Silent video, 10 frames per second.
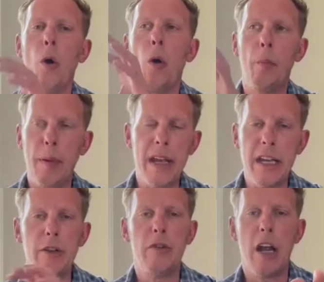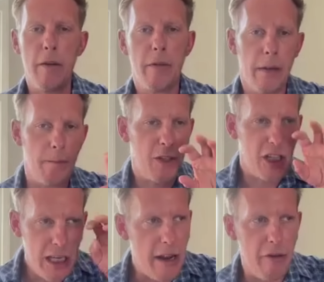or B, you know the
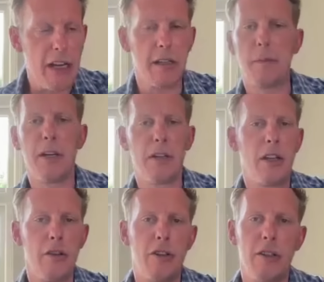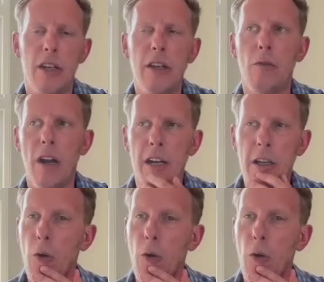series of persecutions that you're under.